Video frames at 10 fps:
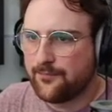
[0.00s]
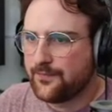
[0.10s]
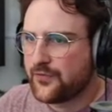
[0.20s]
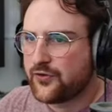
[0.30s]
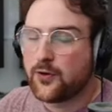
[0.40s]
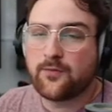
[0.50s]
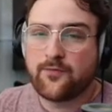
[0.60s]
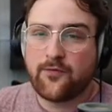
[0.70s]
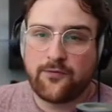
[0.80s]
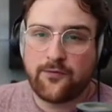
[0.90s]
So
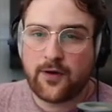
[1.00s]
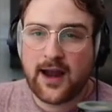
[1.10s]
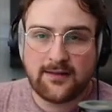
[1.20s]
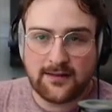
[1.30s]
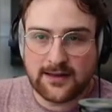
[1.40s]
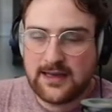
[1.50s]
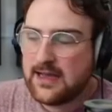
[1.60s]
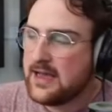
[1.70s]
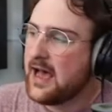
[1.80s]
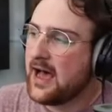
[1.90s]
finally,
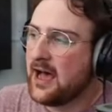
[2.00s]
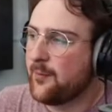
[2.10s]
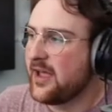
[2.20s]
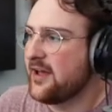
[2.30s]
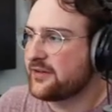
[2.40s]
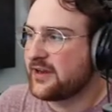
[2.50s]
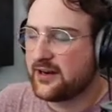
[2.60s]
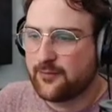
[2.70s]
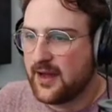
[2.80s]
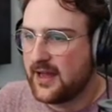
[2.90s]
I have kind
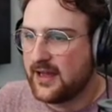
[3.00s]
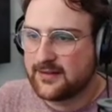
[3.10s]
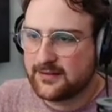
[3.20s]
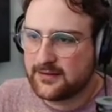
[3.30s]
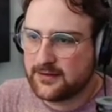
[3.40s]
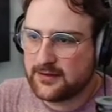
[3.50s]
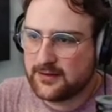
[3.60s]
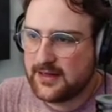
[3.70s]
of my little